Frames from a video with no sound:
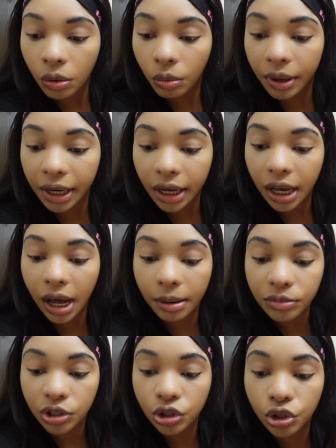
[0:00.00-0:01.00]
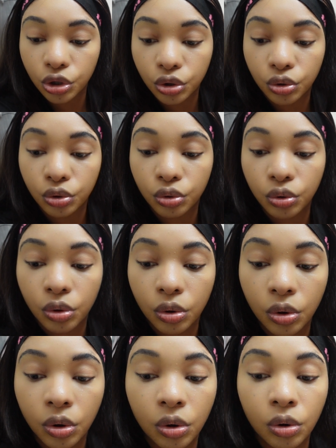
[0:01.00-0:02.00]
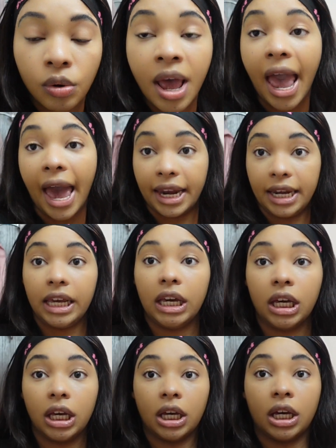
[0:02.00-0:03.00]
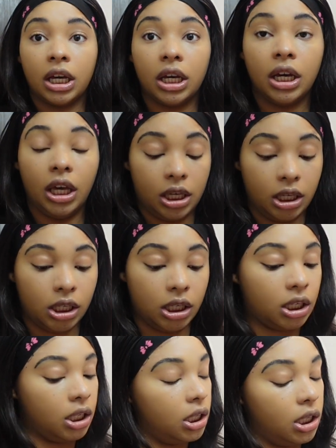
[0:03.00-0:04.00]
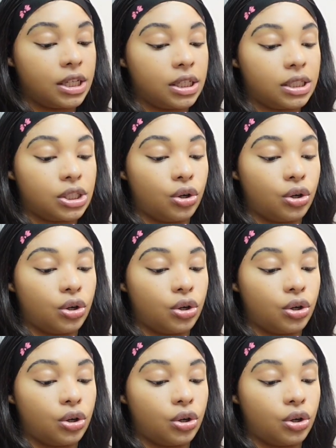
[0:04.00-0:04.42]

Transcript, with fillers: when it comes to editing. Because